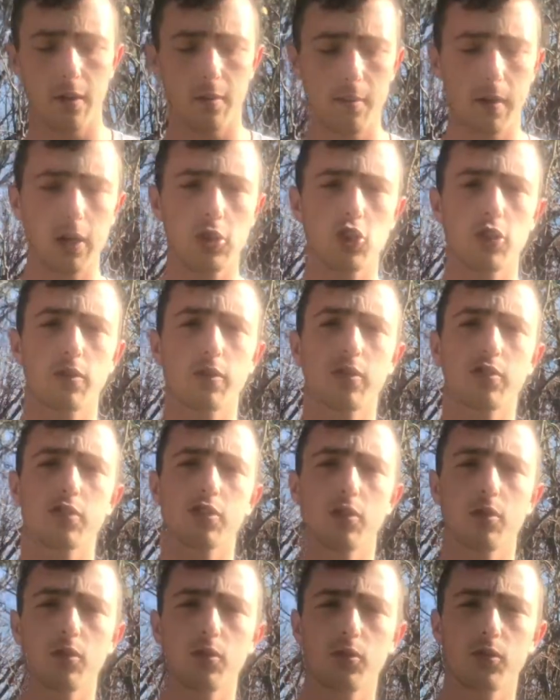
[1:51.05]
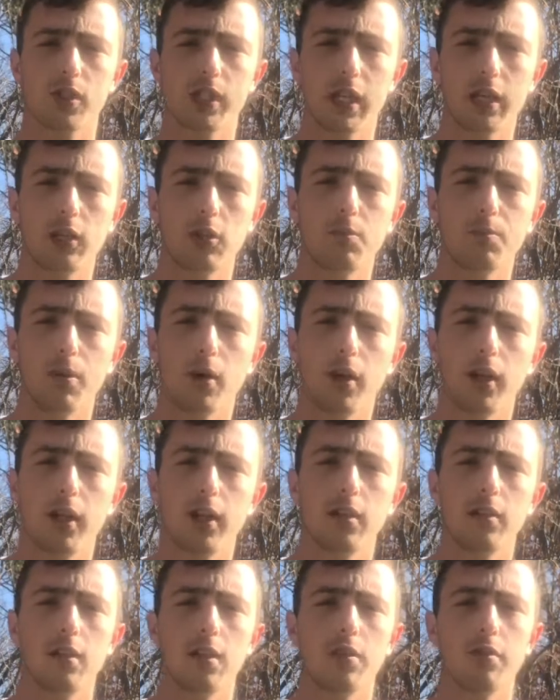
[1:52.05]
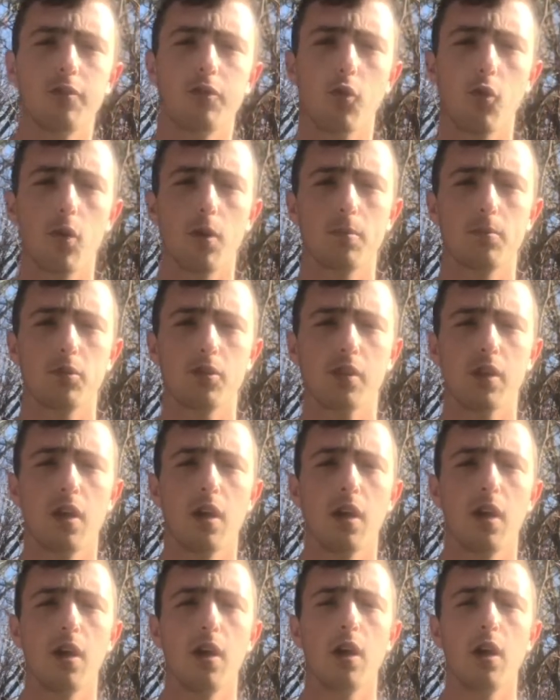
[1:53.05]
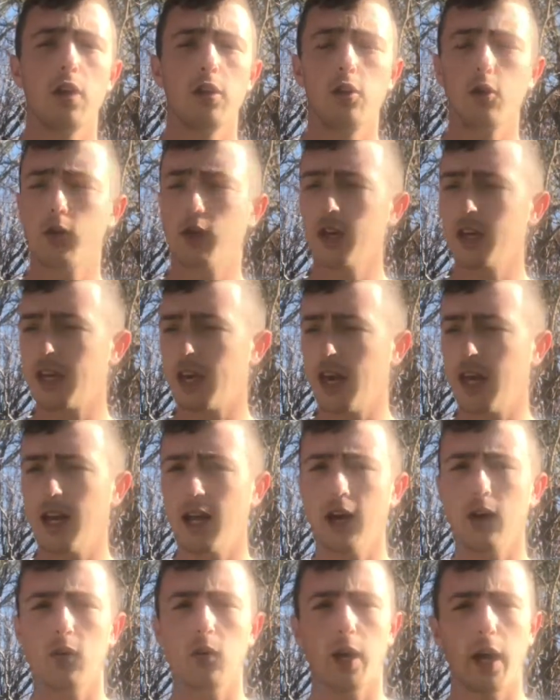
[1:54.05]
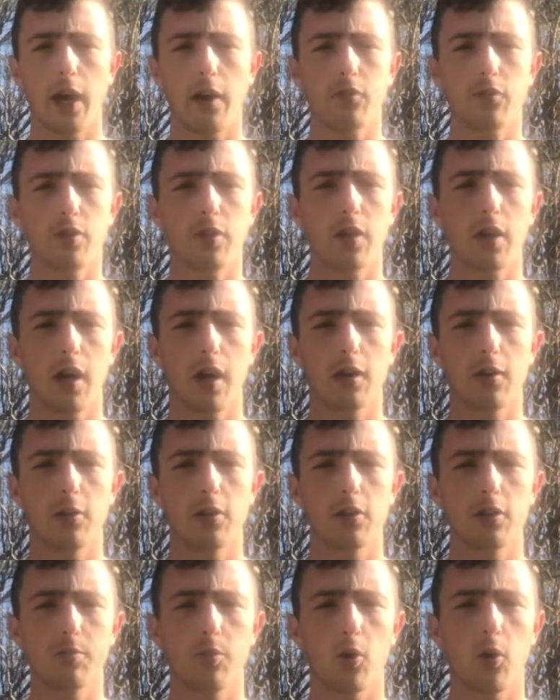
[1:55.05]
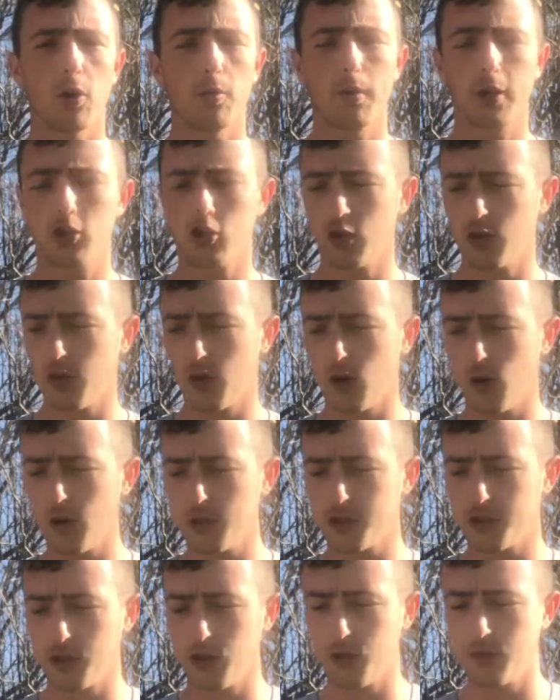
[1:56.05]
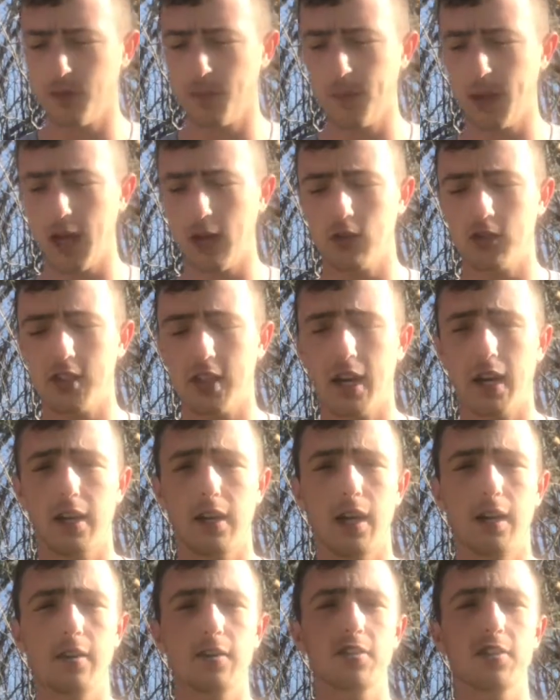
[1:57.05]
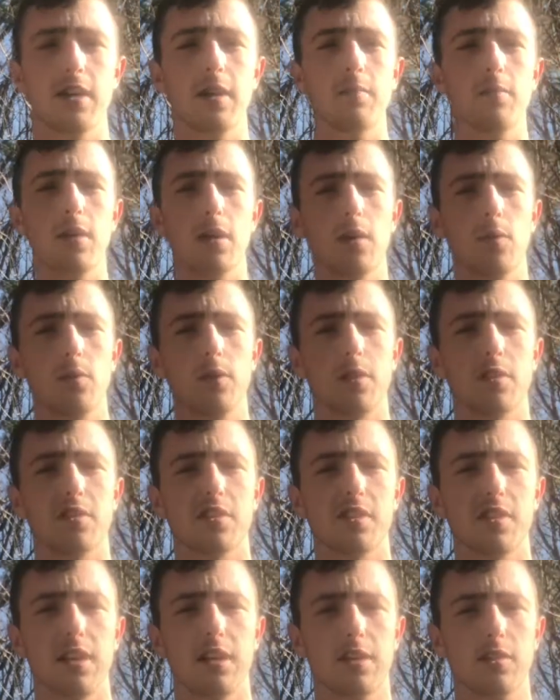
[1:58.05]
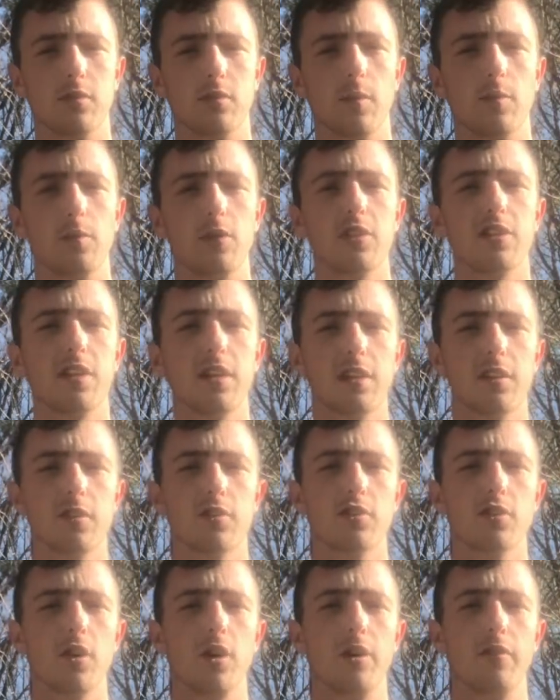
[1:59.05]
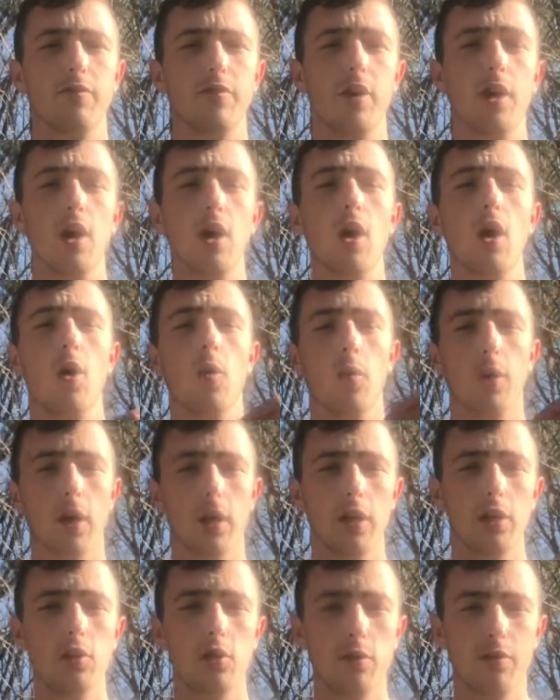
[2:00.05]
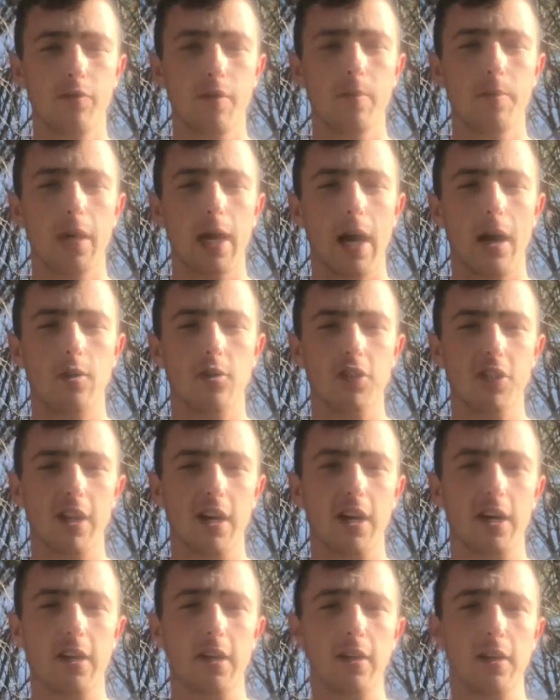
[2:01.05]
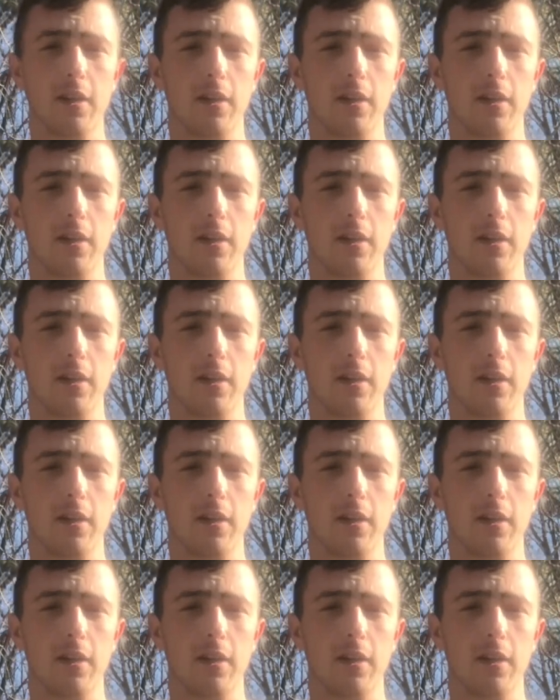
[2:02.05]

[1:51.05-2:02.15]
Make sure the screws that you put into the forms you can get out after the concrete's poured. Make sure they're all screwed from the outside, and the same thing with the stakes. When we stake this off, we're gonna do it from the outside.